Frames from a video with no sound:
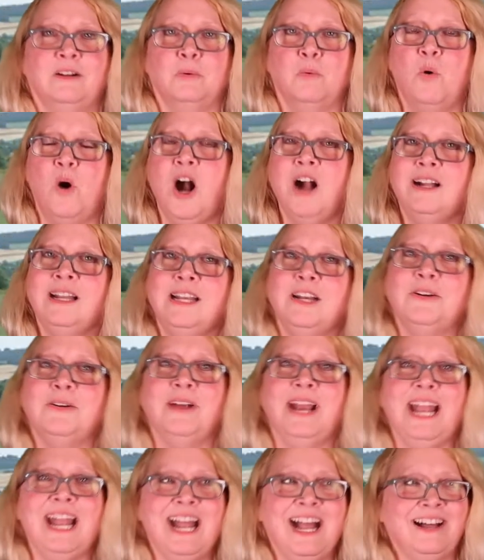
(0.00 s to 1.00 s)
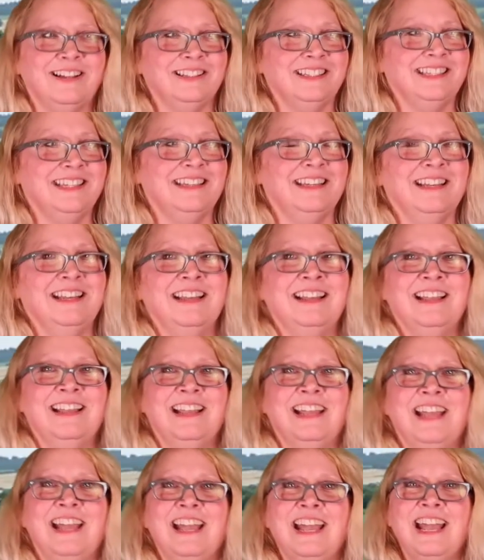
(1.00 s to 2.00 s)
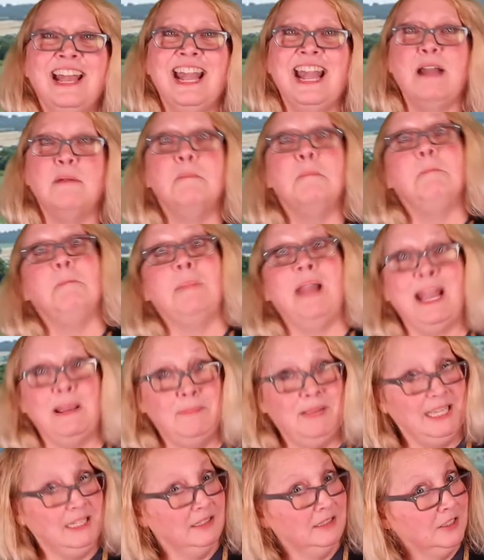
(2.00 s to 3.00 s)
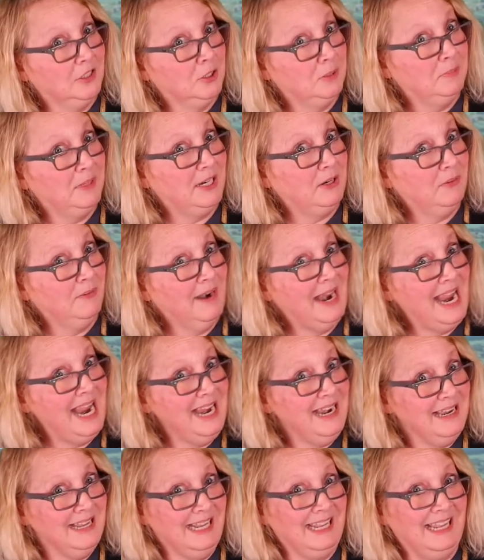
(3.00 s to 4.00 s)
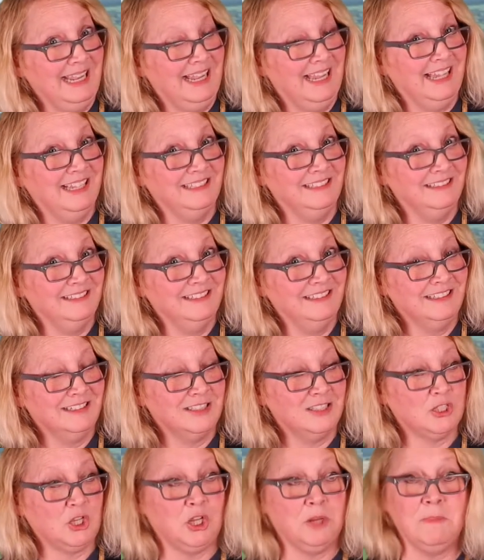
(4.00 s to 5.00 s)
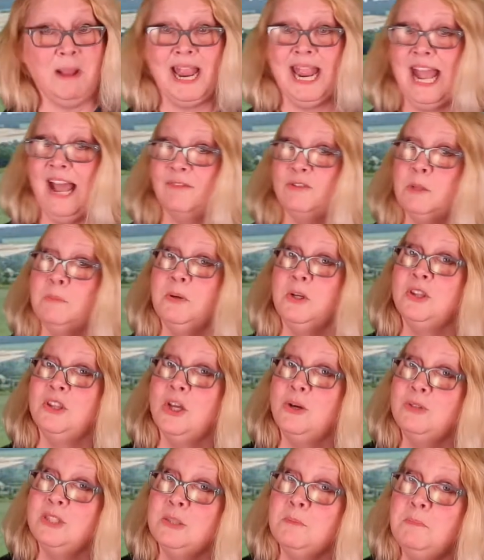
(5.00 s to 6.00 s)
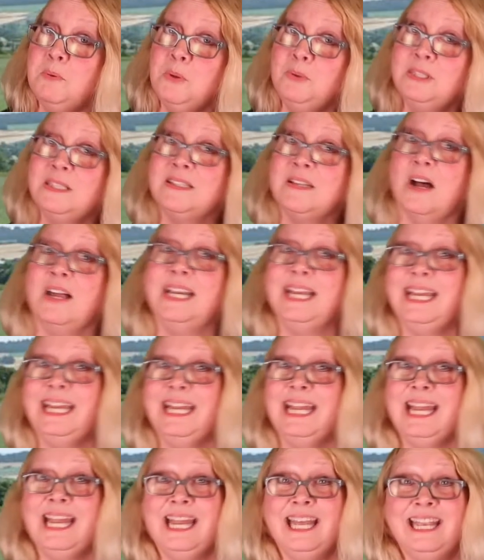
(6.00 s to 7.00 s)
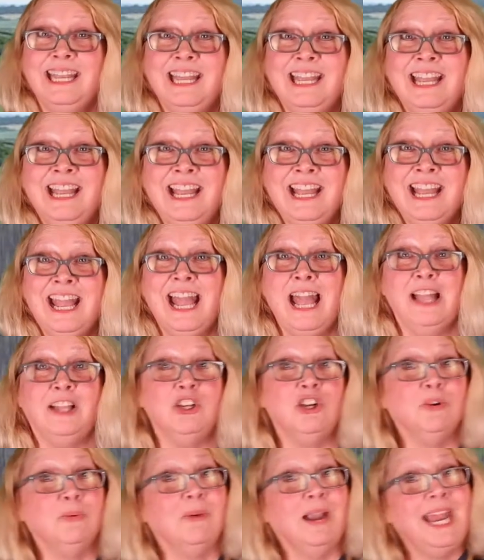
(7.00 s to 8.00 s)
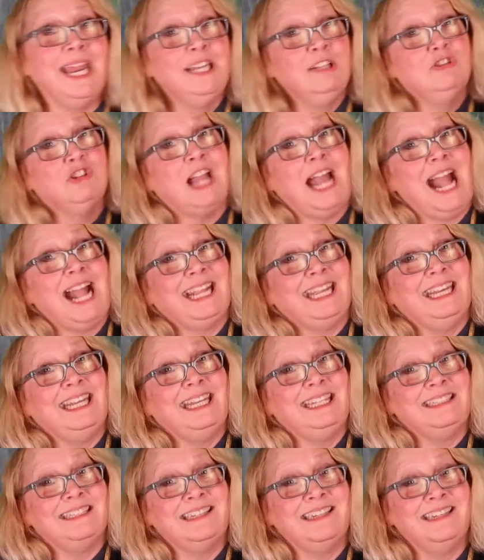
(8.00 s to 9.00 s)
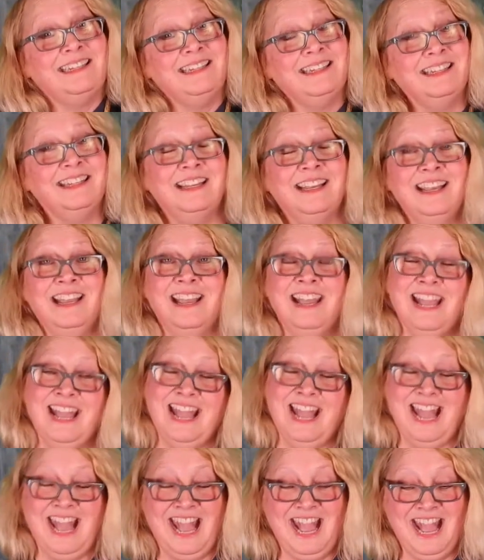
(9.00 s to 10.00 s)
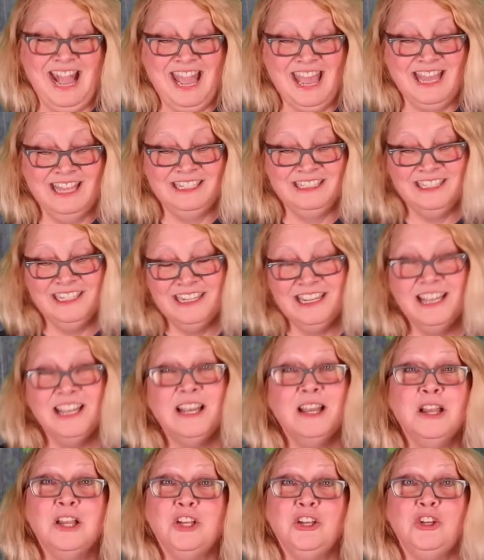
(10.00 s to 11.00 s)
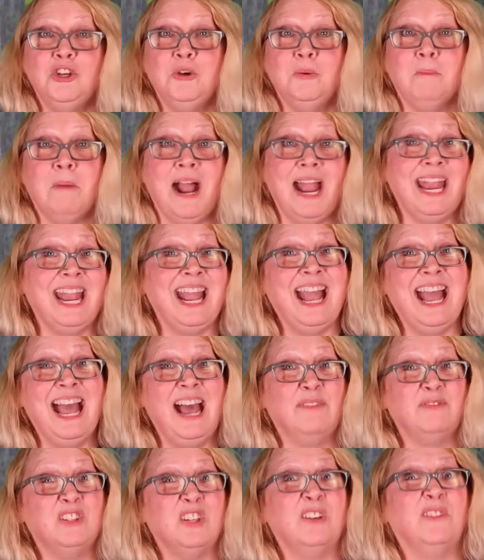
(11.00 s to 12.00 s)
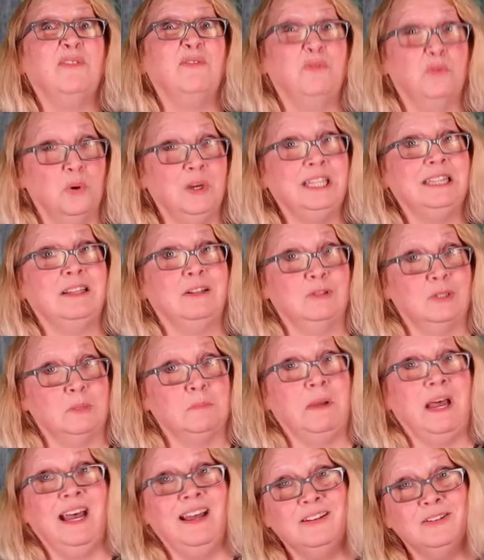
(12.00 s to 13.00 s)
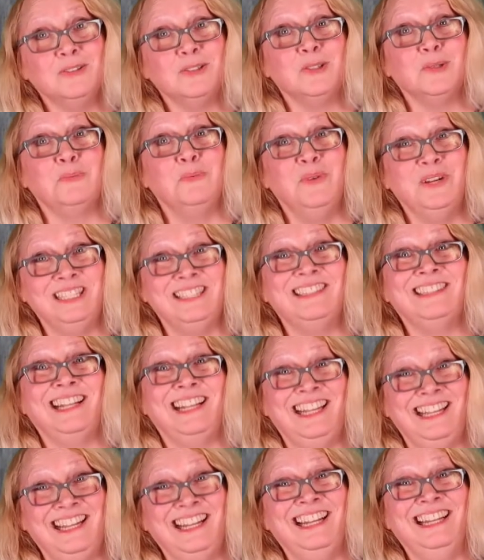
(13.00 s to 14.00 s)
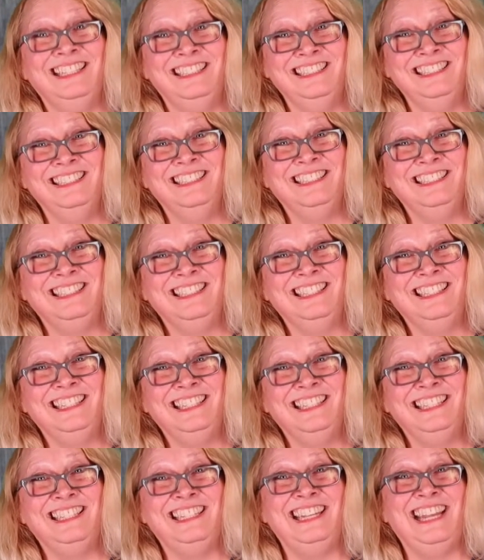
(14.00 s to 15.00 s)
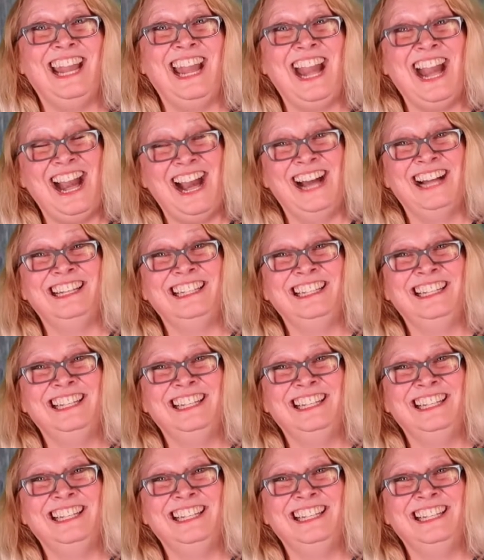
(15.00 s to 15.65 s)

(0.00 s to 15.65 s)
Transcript: Walking around, maybe a little bit of rain again. So you might have to put those boots on again and your rain jacket. And you might have to avoid those puddles once again. Yeah.